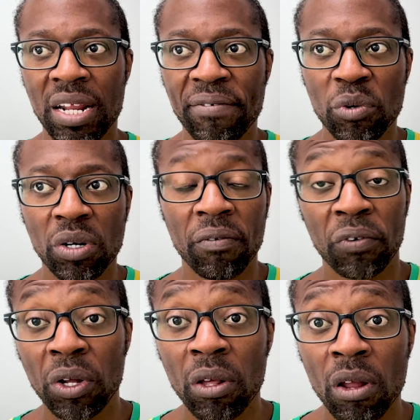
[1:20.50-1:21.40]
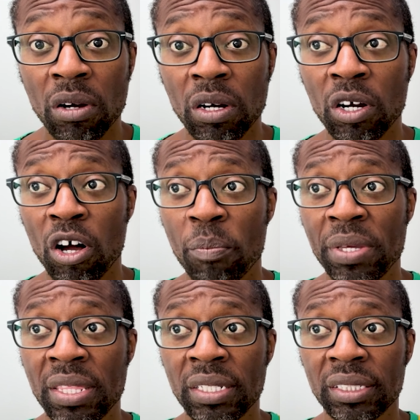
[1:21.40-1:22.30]
if you want to follow along and copy
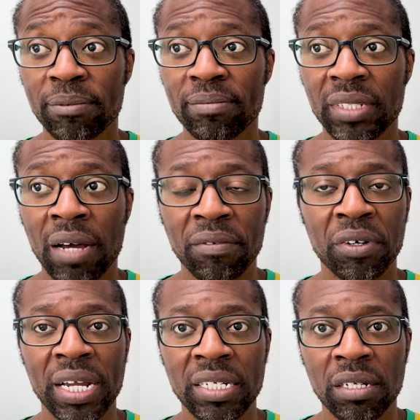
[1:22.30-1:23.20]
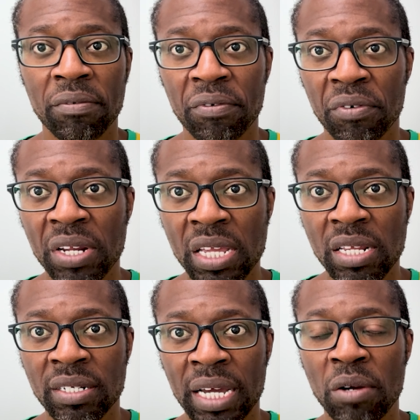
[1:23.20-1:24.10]
this, I've created a
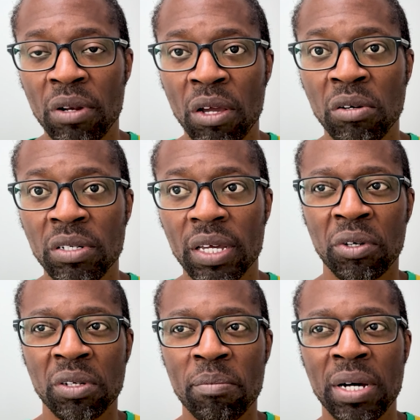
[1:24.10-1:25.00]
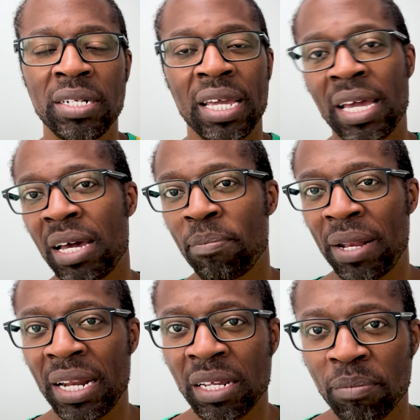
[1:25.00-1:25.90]
free download called a Monday AI
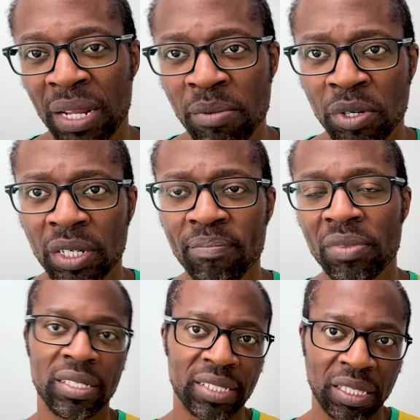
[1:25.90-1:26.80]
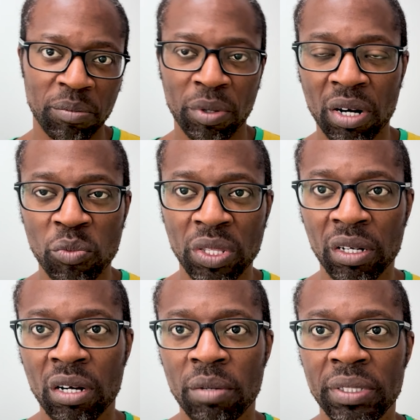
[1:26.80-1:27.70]
Planning Playbook. It's at the bottom with the
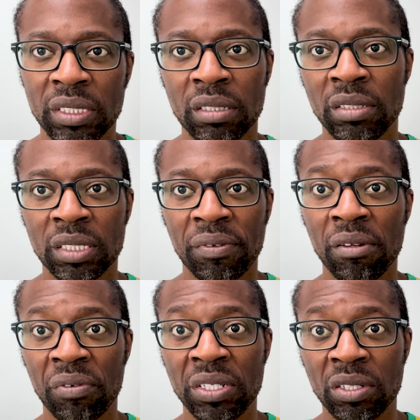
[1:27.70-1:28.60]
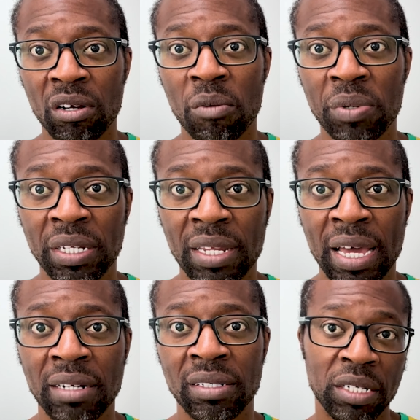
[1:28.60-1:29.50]
comments, so just feel free to copy it
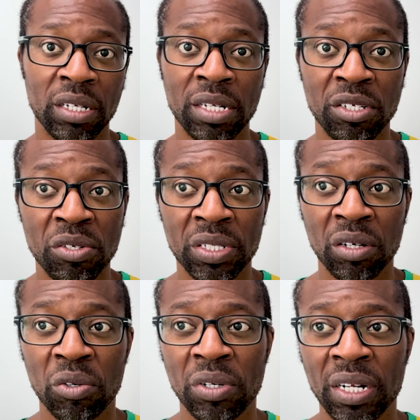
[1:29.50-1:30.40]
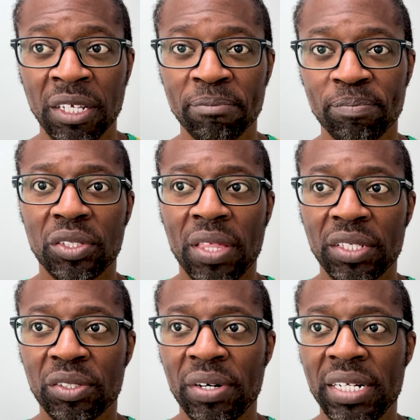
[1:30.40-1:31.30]
and use it accordingly. So
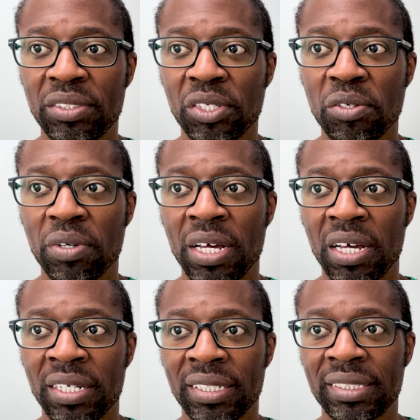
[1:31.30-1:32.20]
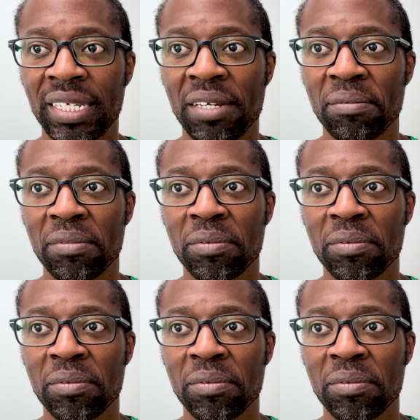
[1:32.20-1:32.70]
that's great. So as I say,